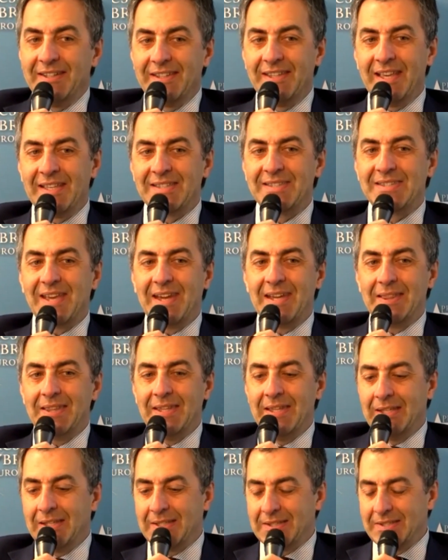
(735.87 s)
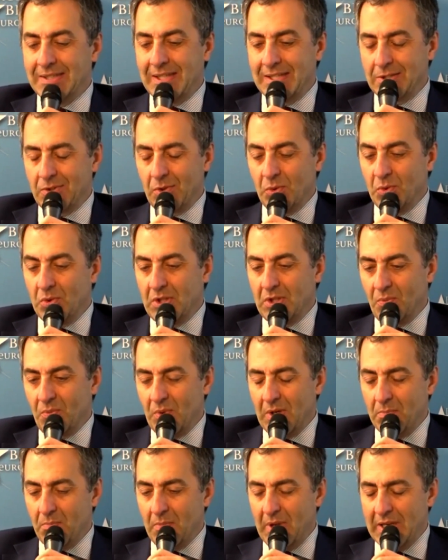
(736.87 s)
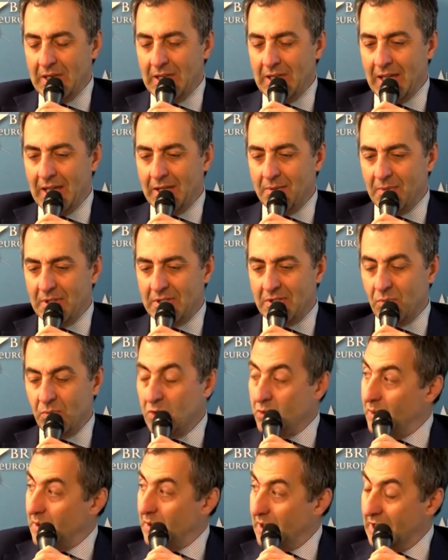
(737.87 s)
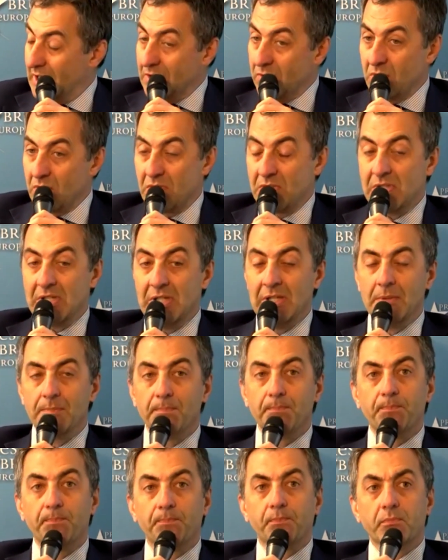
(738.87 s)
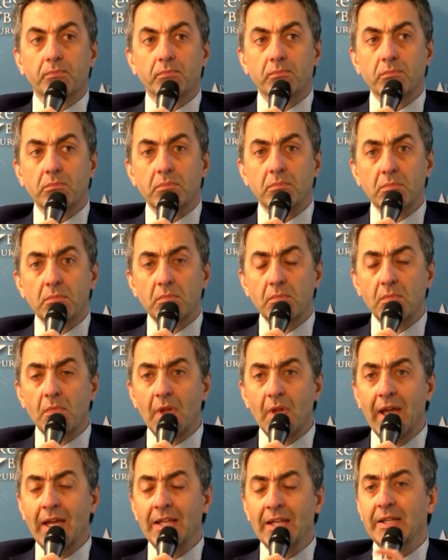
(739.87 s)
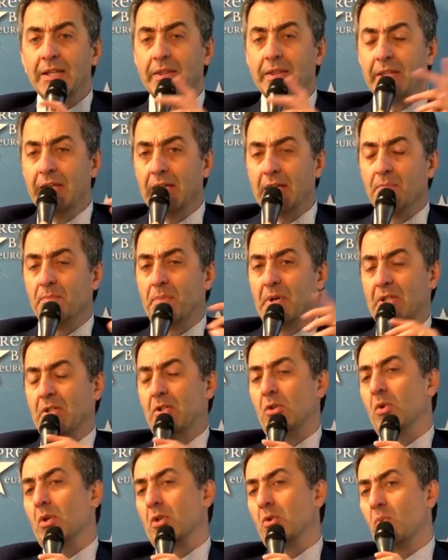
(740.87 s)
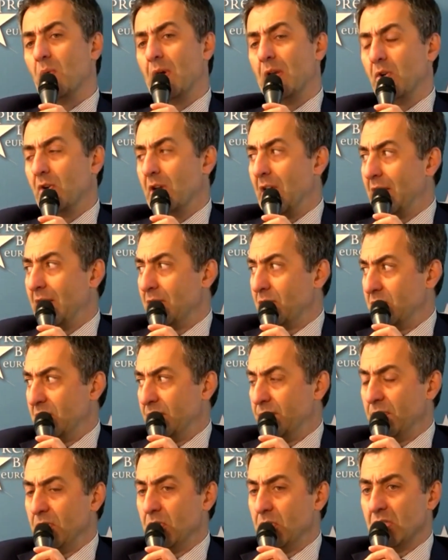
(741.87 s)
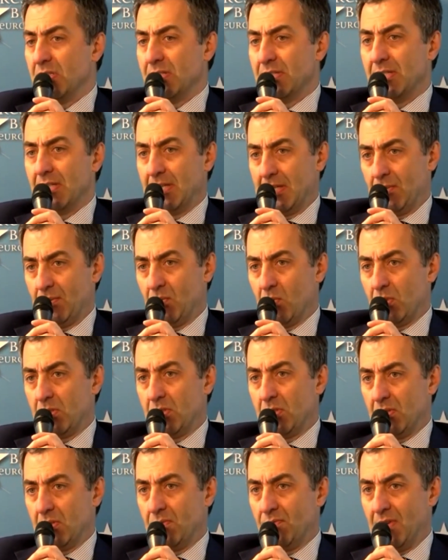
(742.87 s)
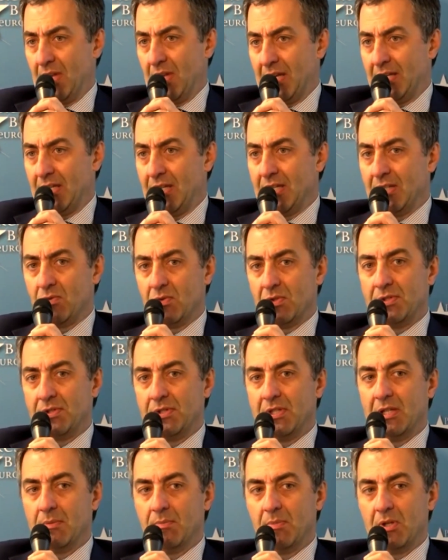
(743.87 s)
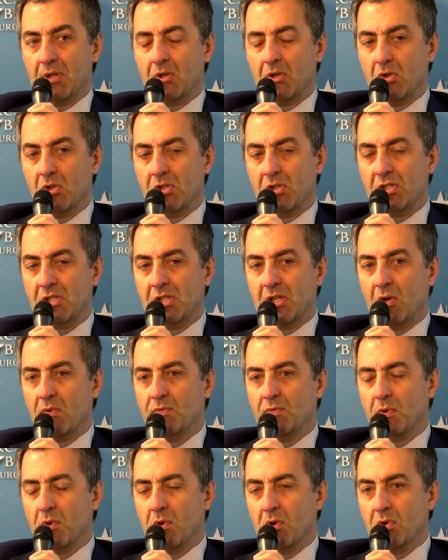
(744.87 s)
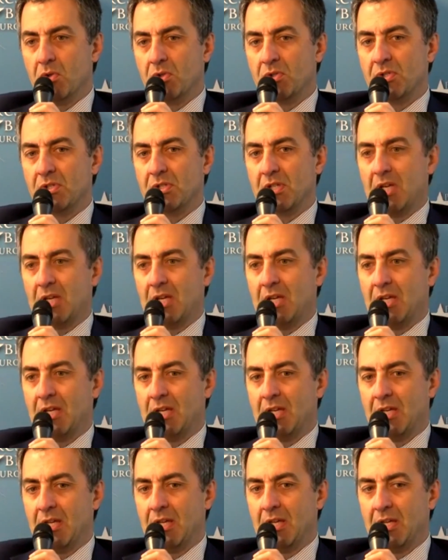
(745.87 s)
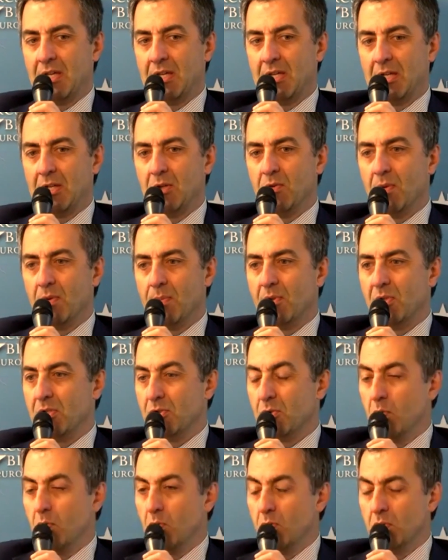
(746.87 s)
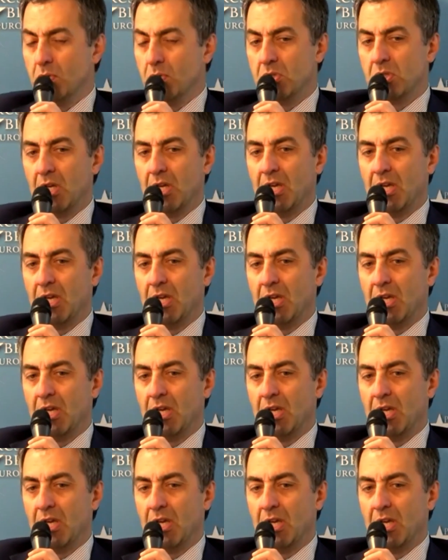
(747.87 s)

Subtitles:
Yes, I think that, look, there were many elements which were interesting. And I think in particular, the one on energy efficiency was very interesting because, of course, renewable is good,